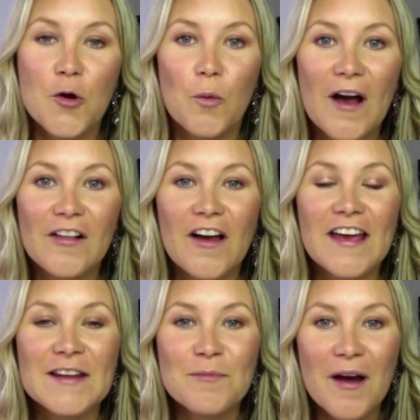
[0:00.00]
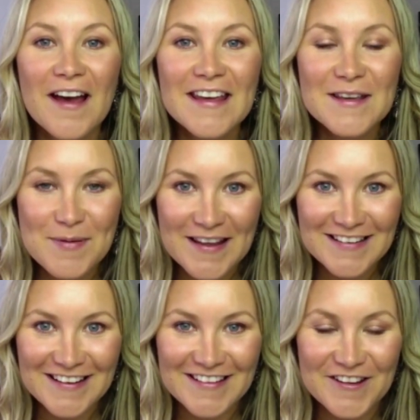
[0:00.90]
Well, in my
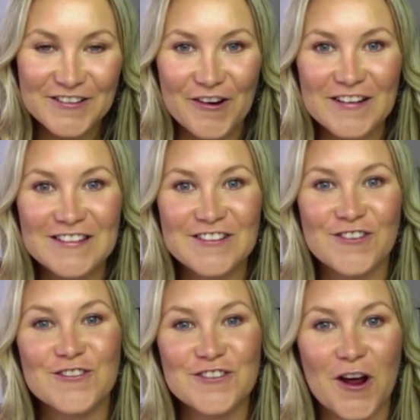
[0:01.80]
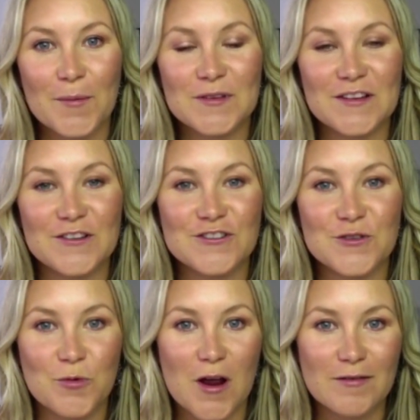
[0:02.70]
opinion, there's only two times that you
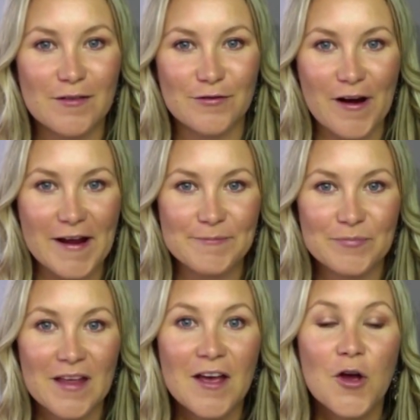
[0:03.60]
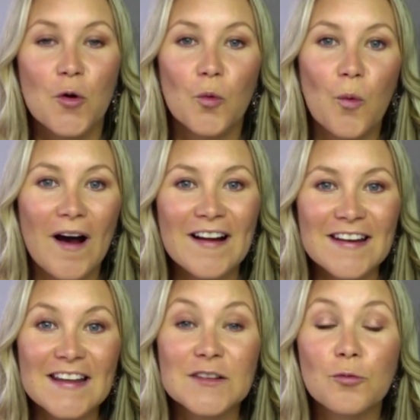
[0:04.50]
should work for free. One
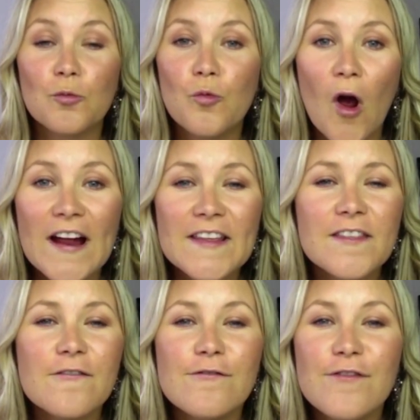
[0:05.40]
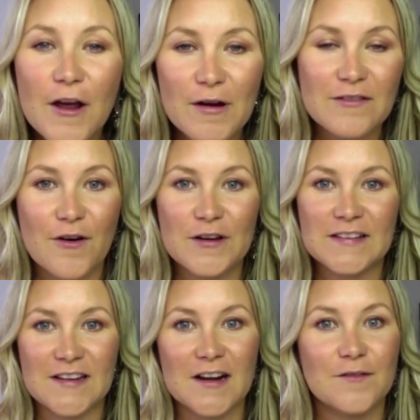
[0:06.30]
is right at the very, very
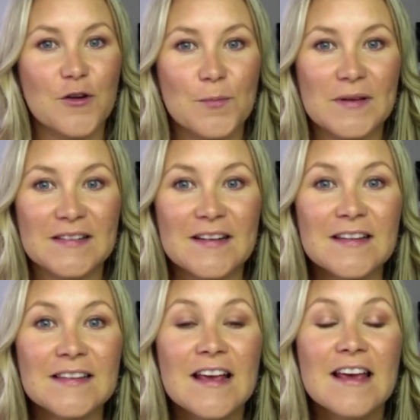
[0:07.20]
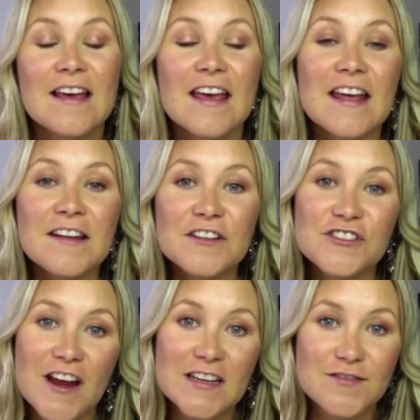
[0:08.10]
start of your business in
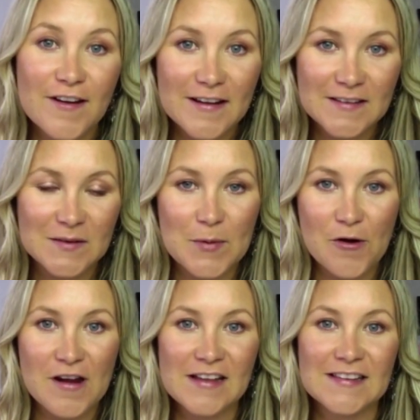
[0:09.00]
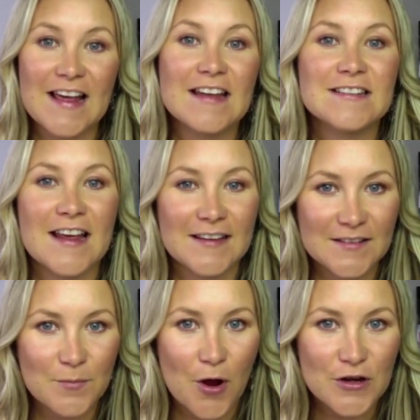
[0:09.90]
exchange for experience and
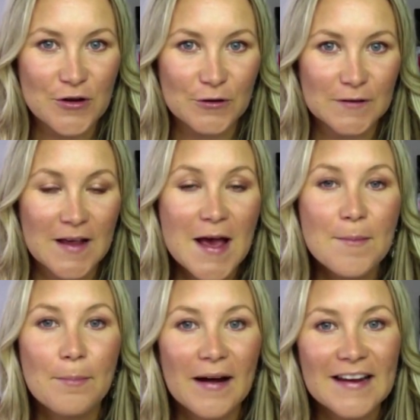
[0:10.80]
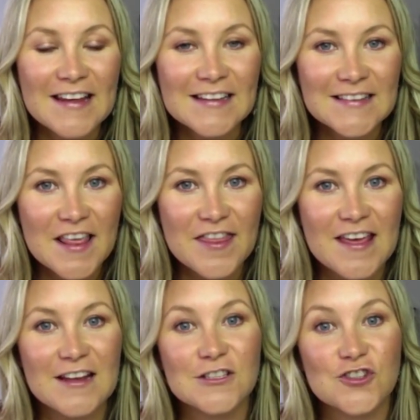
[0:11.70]
testimonials. But here's the
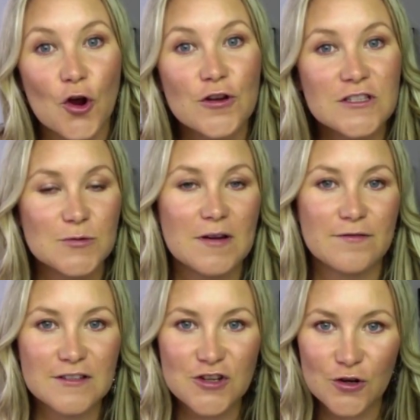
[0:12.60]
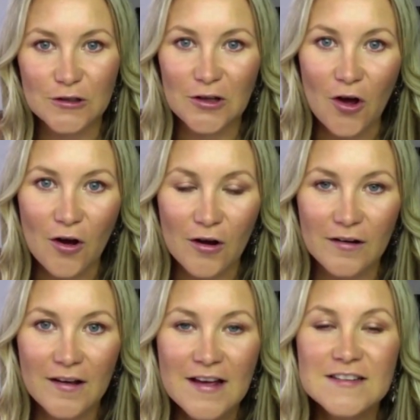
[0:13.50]
thing, don't do it for too
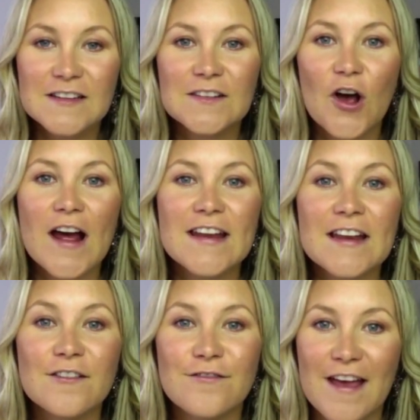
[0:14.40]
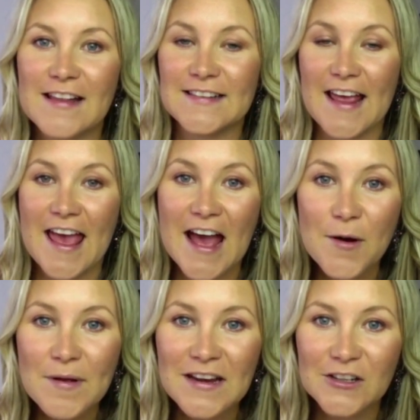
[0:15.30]
long. Decide in advance
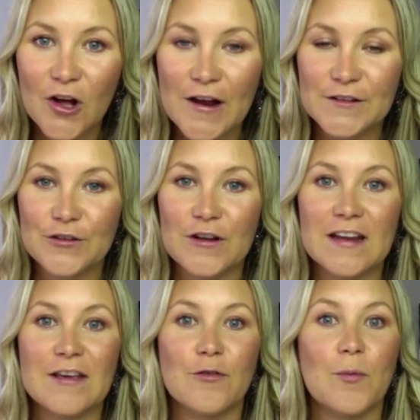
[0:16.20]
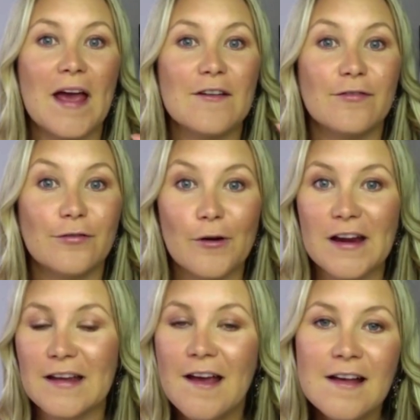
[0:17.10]
how many clients you're going to give away
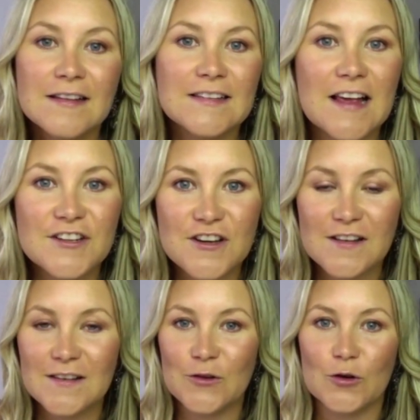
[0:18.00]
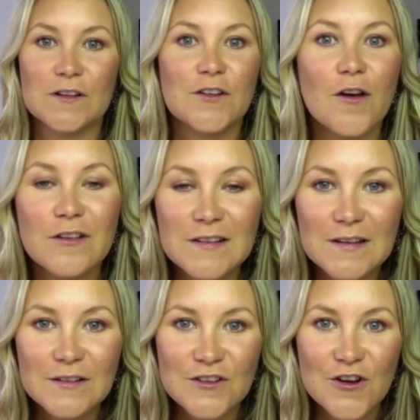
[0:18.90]
free sessions or
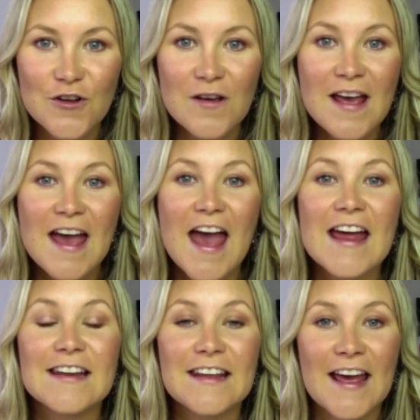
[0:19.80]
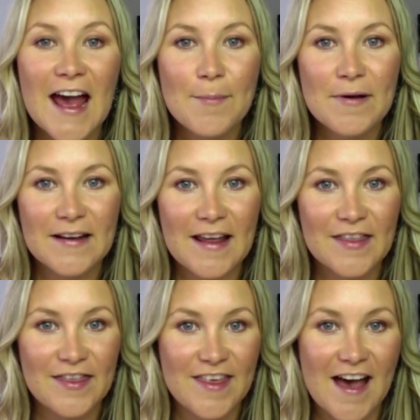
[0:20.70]
services to, and cap it
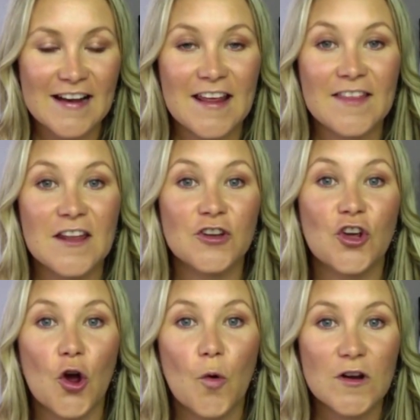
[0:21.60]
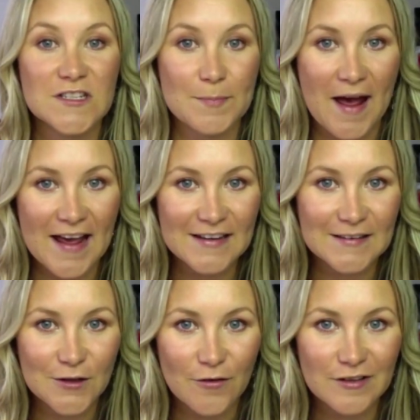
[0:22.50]
at that, and then go on to paid
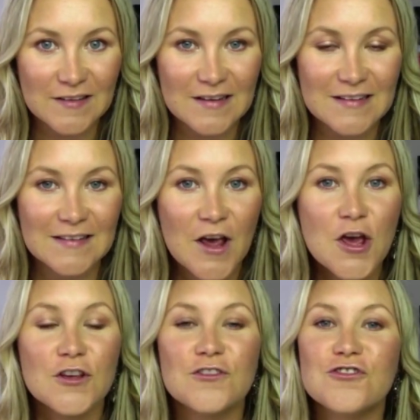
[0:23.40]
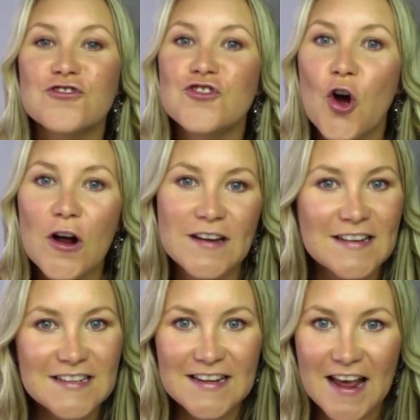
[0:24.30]
services. You do not need
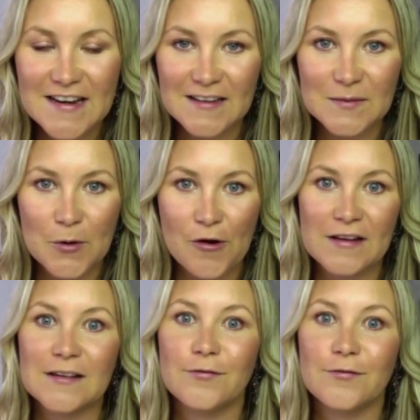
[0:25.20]
to gain experience